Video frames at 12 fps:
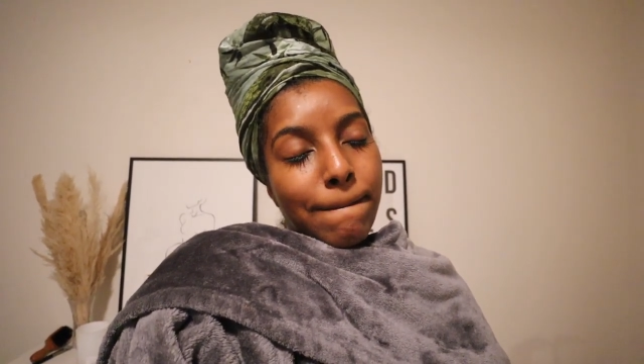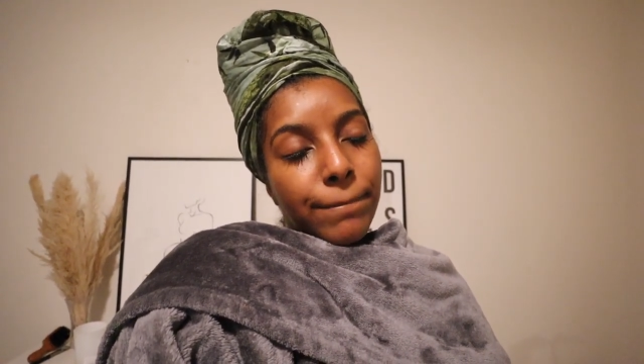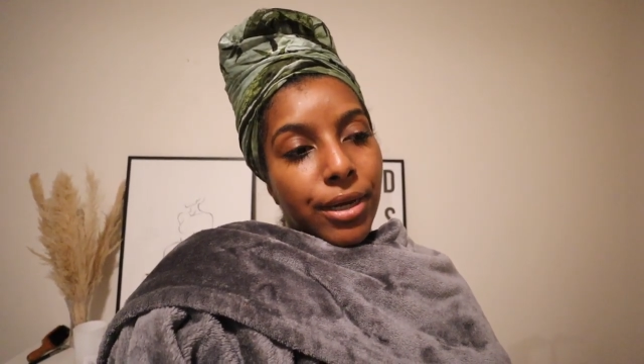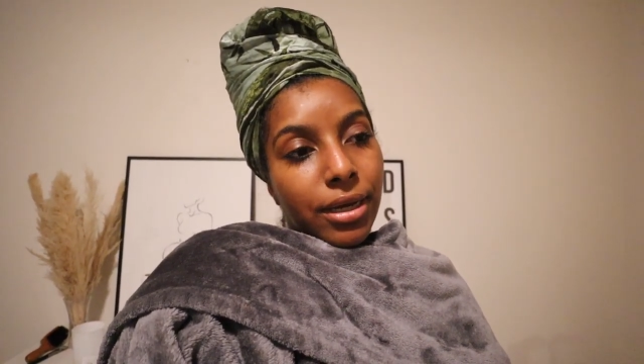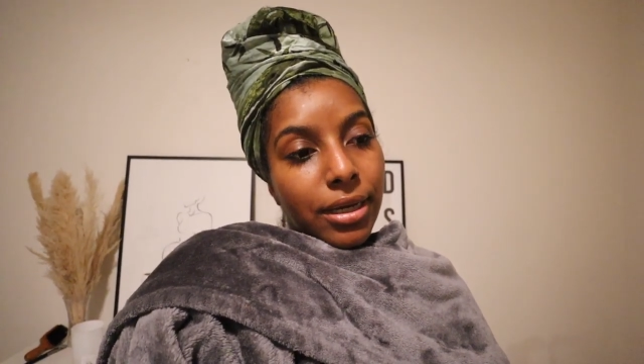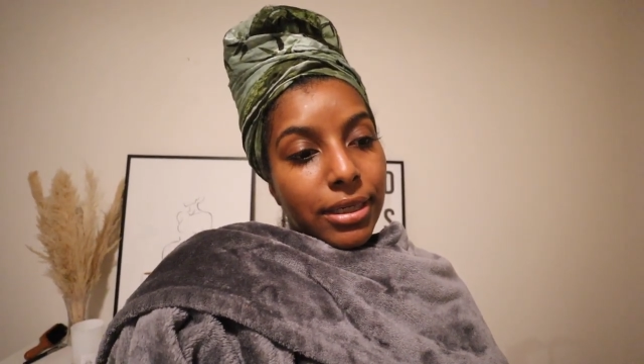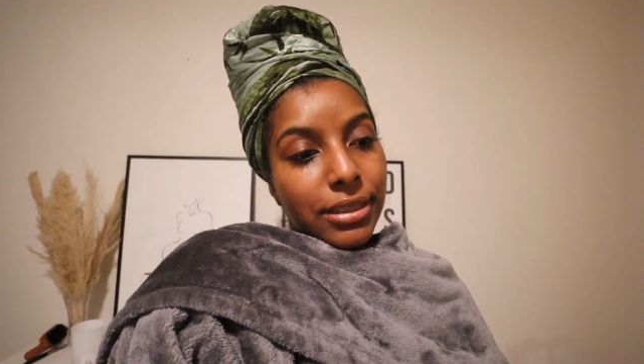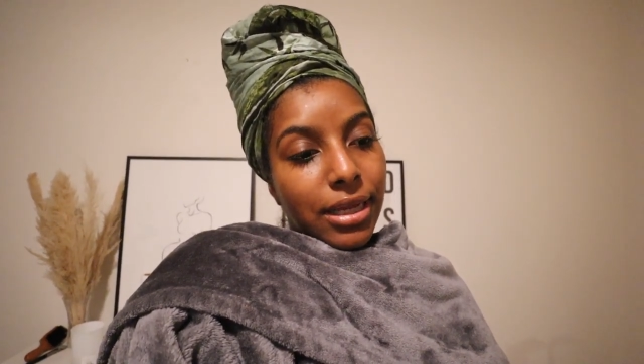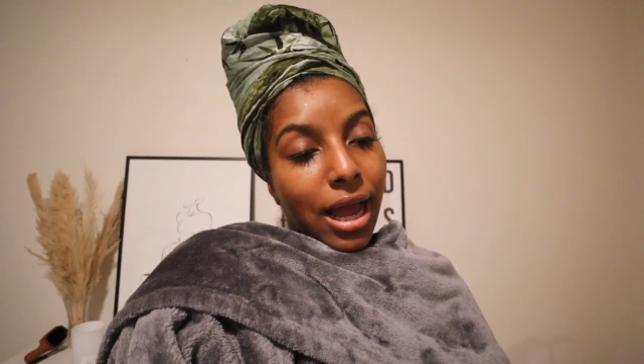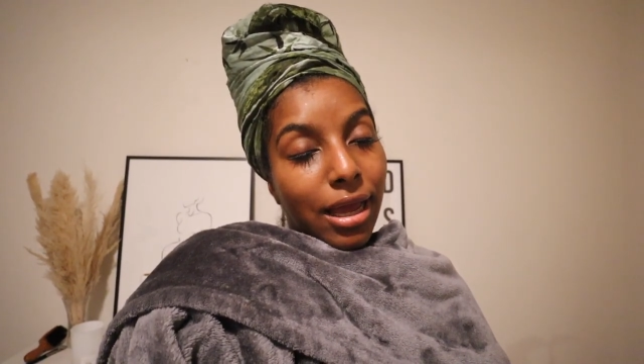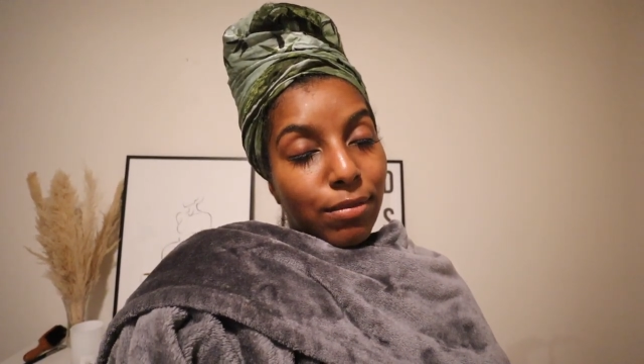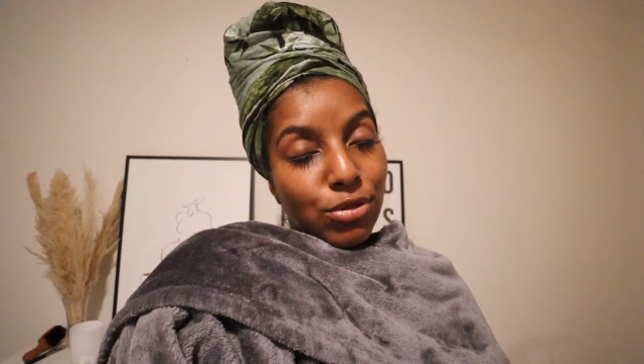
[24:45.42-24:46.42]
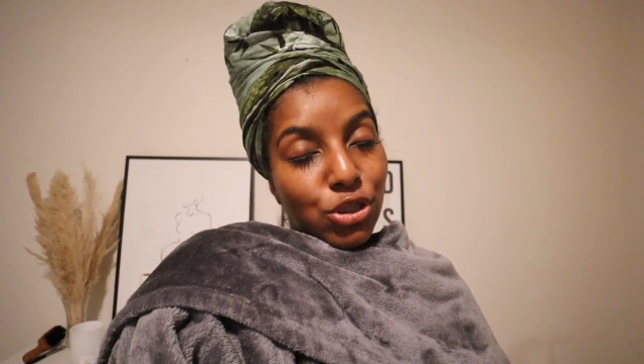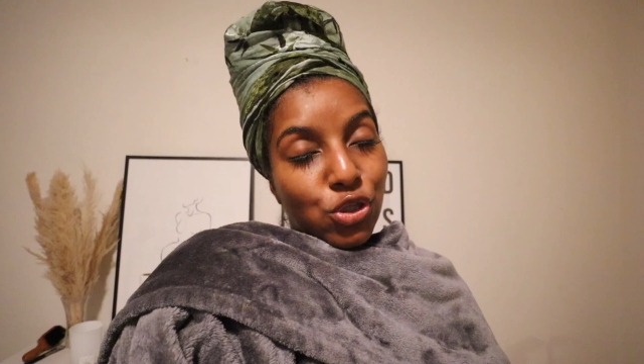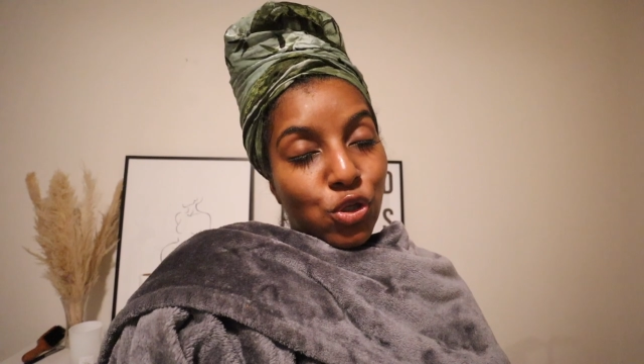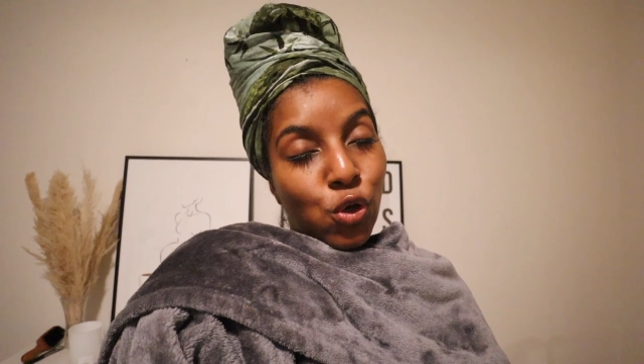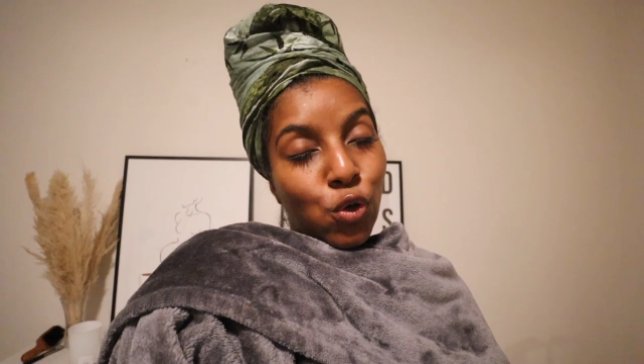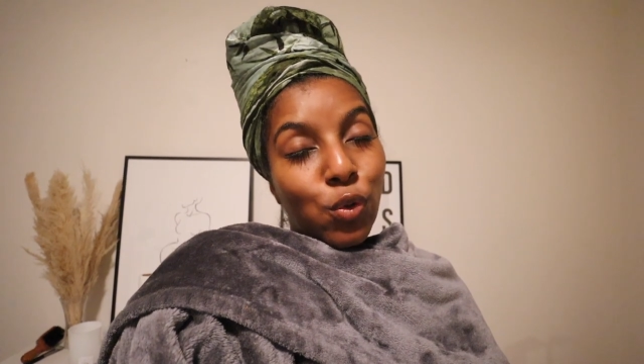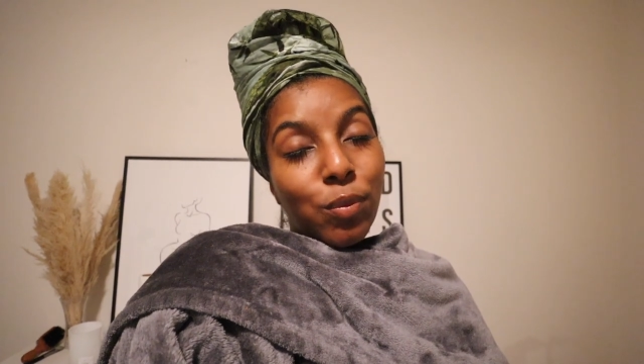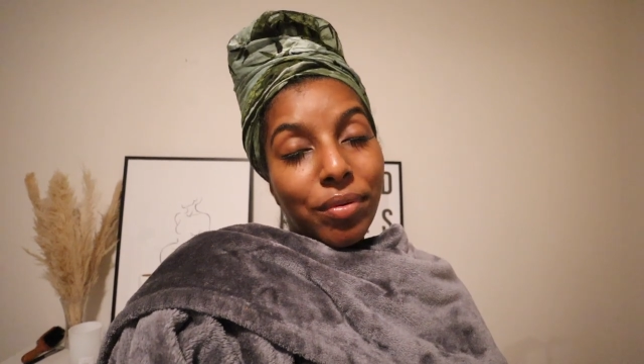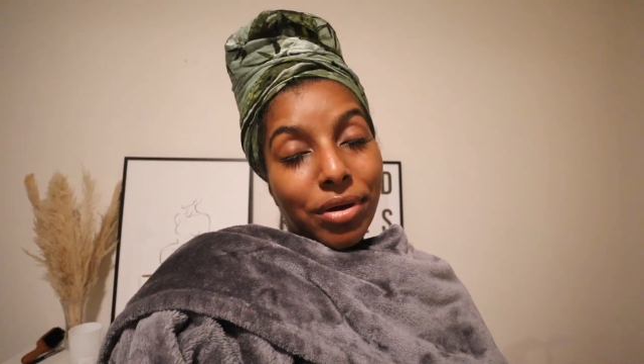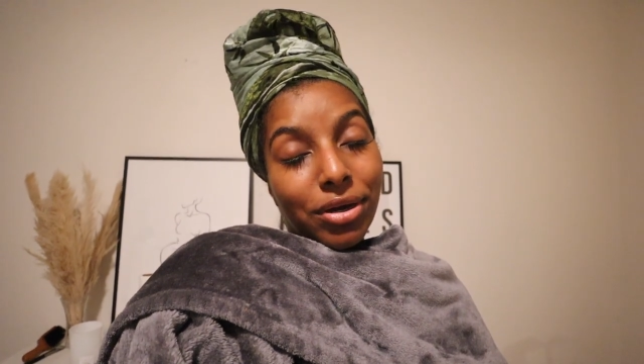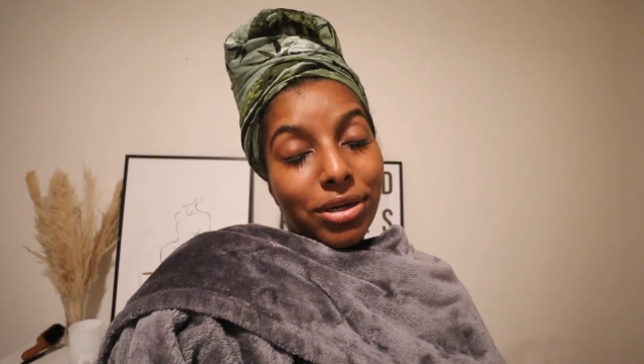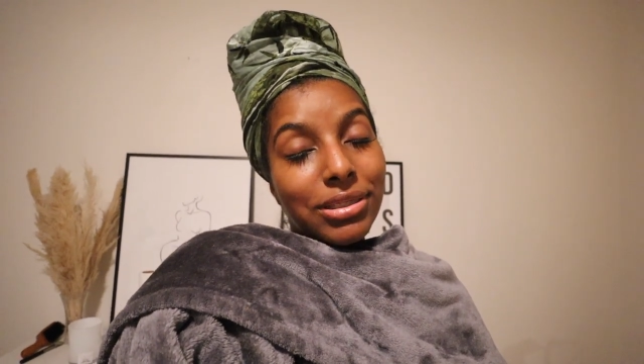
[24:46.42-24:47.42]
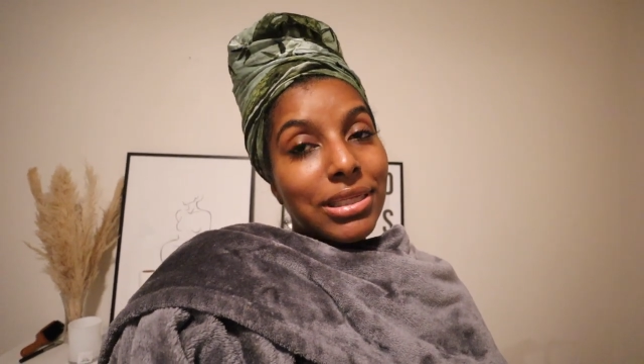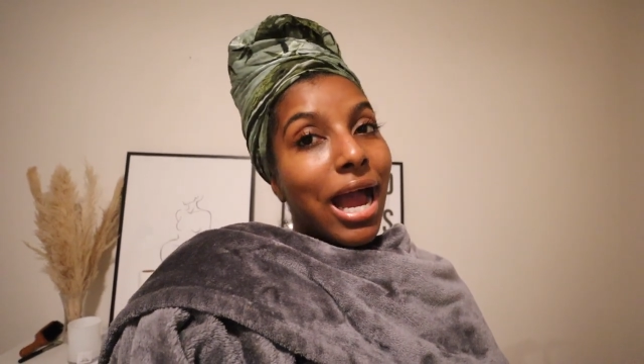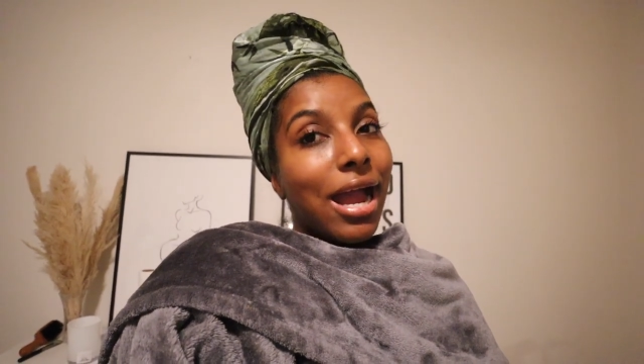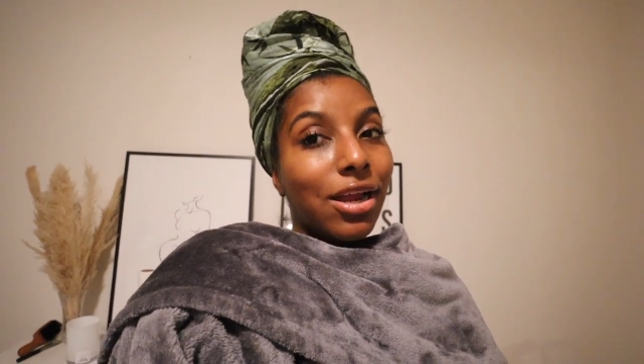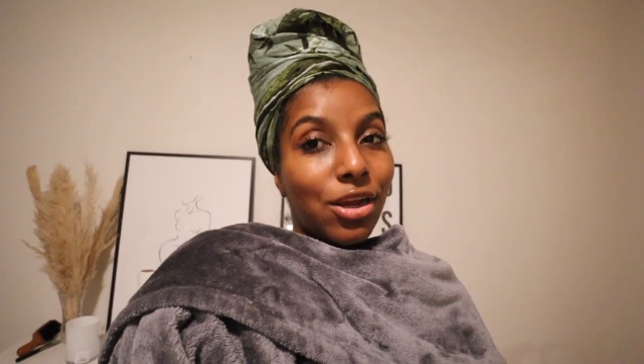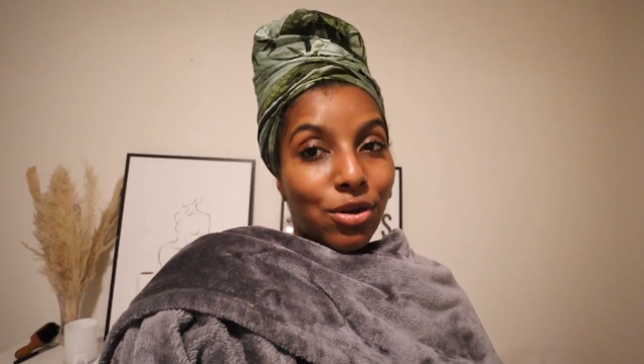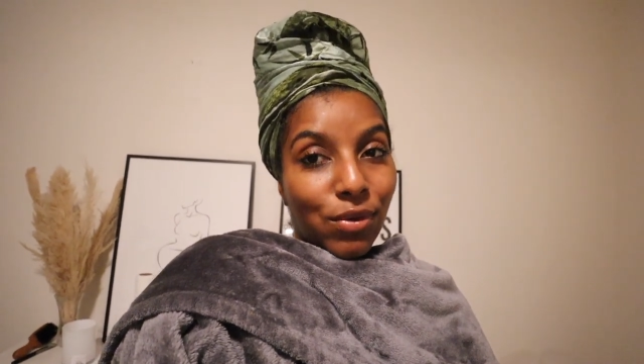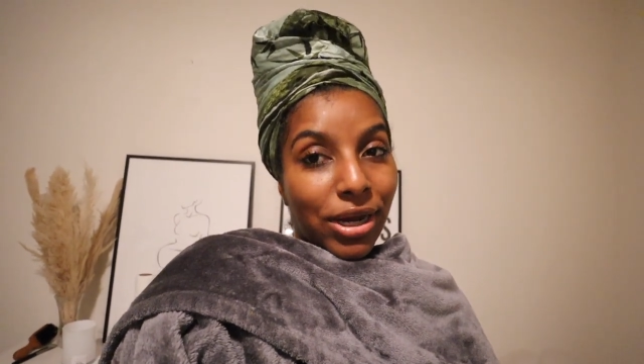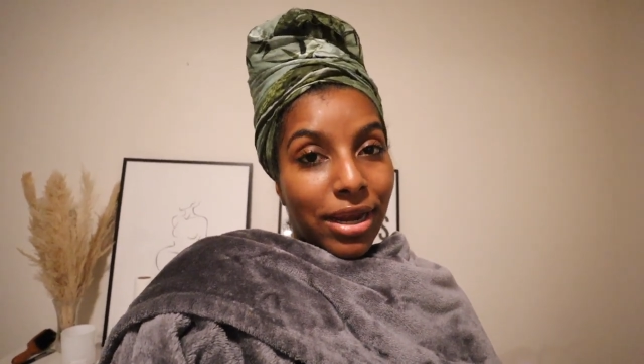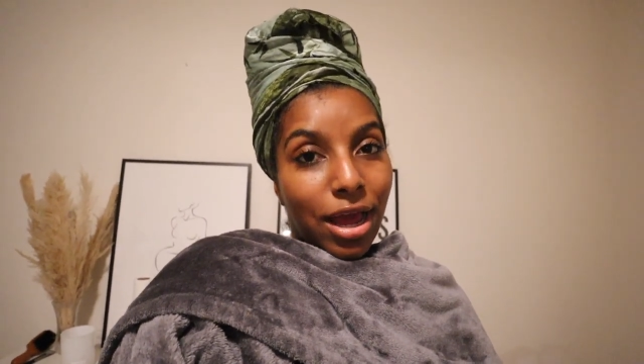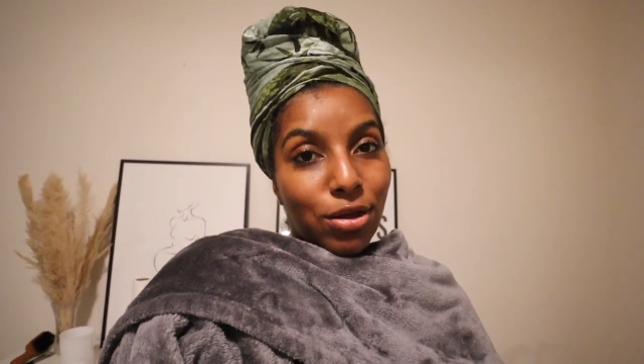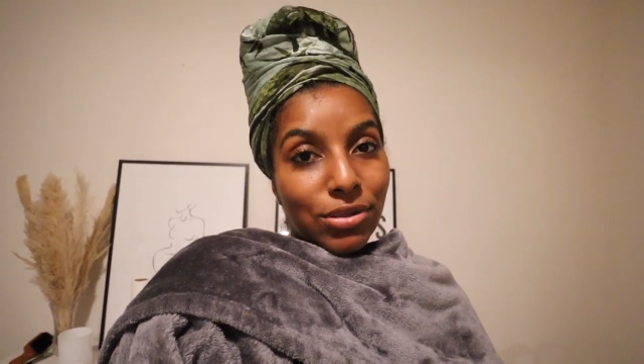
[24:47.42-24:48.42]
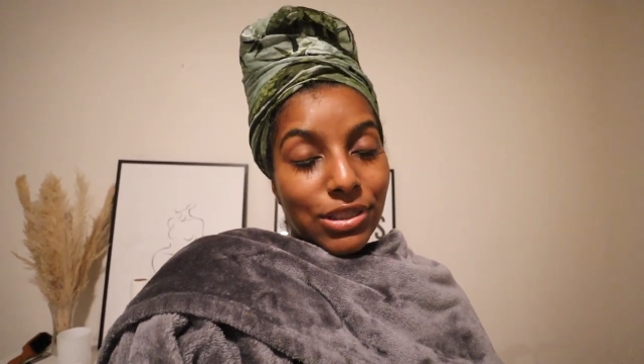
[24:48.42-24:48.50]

but I am super tired right now.